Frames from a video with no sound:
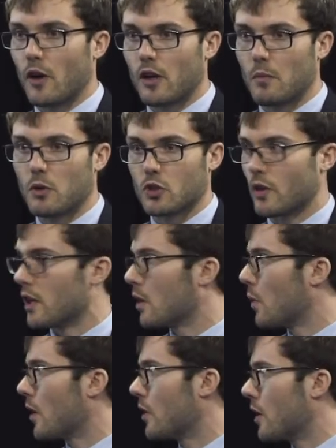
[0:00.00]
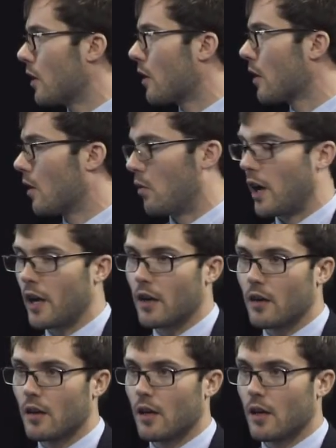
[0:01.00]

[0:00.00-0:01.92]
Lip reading: our numbers are anywhere near right,